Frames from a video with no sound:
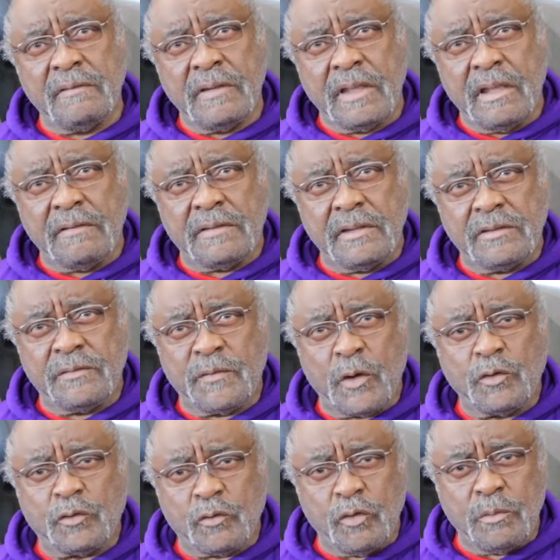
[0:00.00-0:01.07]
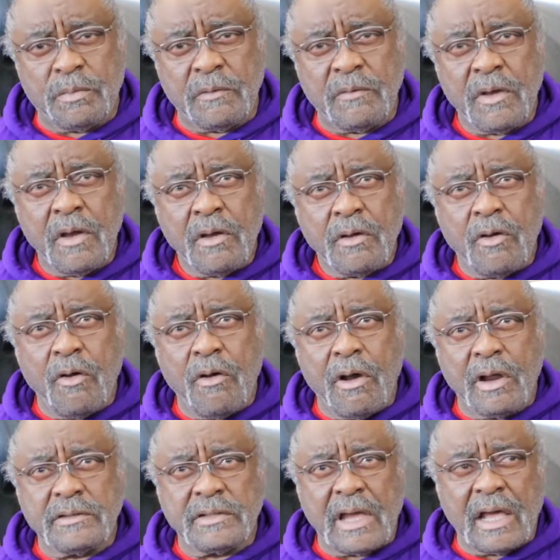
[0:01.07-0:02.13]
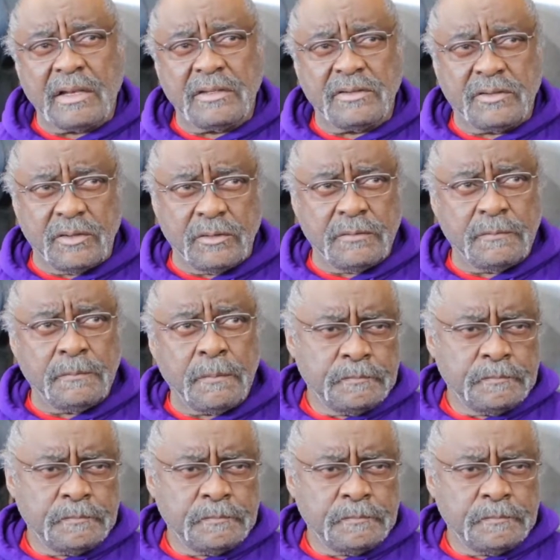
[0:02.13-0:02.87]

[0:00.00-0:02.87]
get this first group of cohorts out of the students.